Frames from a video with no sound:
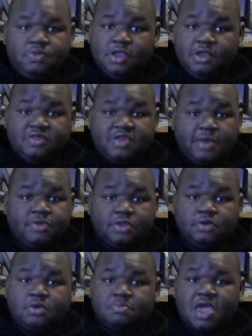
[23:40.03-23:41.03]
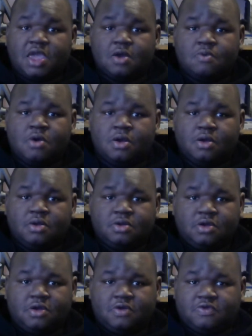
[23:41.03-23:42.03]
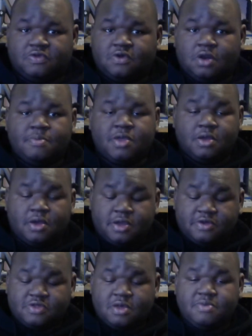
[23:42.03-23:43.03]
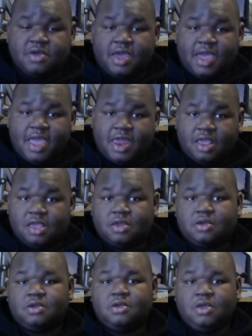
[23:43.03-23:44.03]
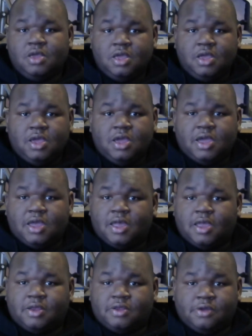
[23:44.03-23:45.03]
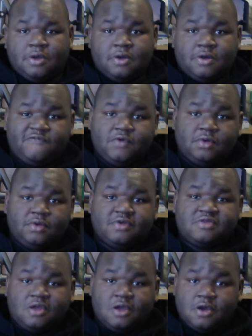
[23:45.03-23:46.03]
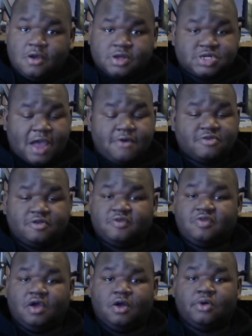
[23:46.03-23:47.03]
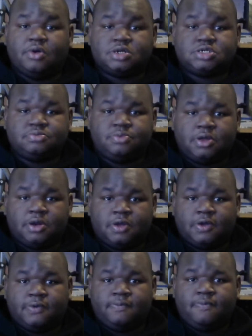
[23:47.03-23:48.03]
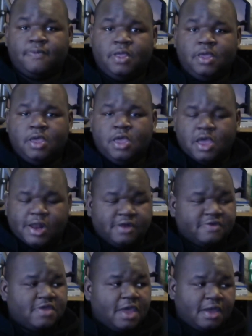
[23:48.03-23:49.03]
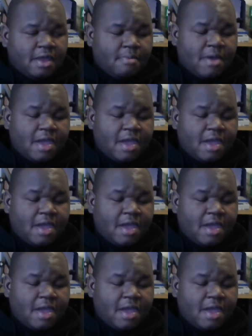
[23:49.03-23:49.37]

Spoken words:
it's up to you to make it work, because it's gonna be a headache, and you're gonna feel discouraged. I was discouraged, but it looks like I